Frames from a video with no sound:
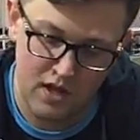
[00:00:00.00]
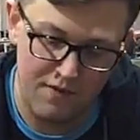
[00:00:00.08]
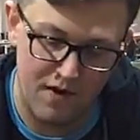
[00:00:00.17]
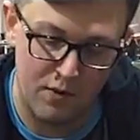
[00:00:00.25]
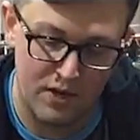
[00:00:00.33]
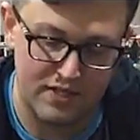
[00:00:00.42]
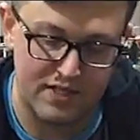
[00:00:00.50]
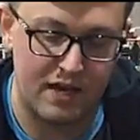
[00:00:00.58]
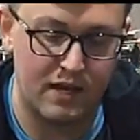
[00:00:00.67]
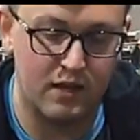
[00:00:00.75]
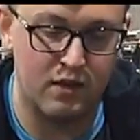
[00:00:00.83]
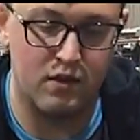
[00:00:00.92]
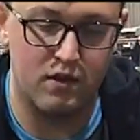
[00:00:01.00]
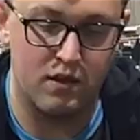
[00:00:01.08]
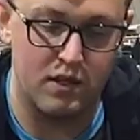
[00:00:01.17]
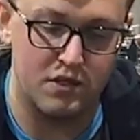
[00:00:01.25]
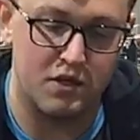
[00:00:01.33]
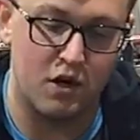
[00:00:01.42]
if I went second,
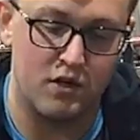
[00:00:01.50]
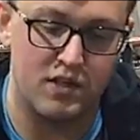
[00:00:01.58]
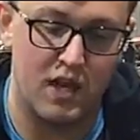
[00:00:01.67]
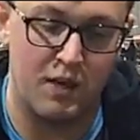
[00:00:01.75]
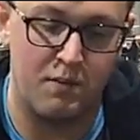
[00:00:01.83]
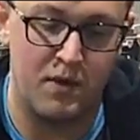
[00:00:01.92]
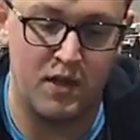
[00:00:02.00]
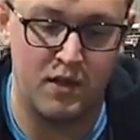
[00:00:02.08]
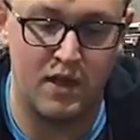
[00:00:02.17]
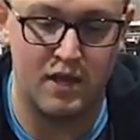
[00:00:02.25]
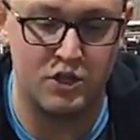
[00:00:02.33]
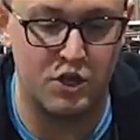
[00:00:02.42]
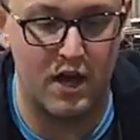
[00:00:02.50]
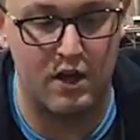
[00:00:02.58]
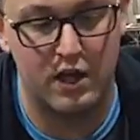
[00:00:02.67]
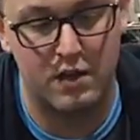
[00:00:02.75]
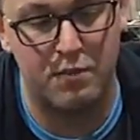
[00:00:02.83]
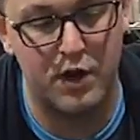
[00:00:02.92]
these cards came in. I took
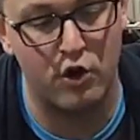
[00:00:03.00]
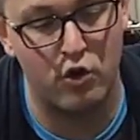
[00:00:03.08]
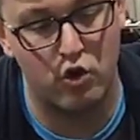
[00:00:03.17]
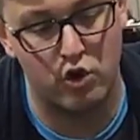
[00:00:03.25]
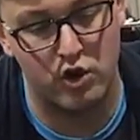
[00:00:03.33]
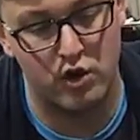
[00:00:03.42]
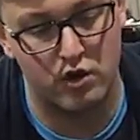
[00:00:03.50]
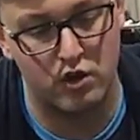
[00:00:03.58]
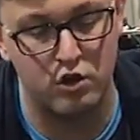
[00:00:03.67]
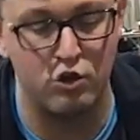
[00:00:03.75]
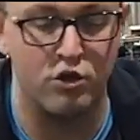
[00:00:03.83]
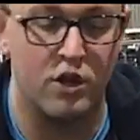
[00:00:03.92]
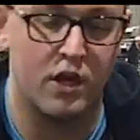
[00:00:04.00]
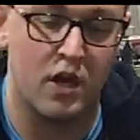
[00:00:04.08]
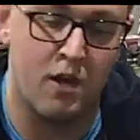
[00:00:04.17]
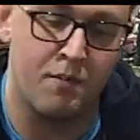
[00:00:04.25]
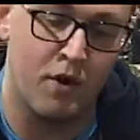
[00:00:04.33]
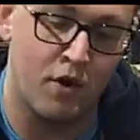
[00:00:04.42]
out like Imperial Order, the Lunite
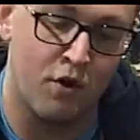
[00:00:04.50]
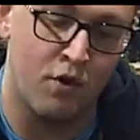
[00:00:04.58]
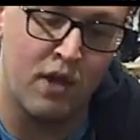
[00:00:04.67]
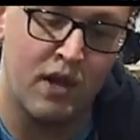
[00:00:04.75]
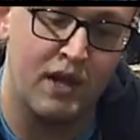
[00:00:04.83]
combo,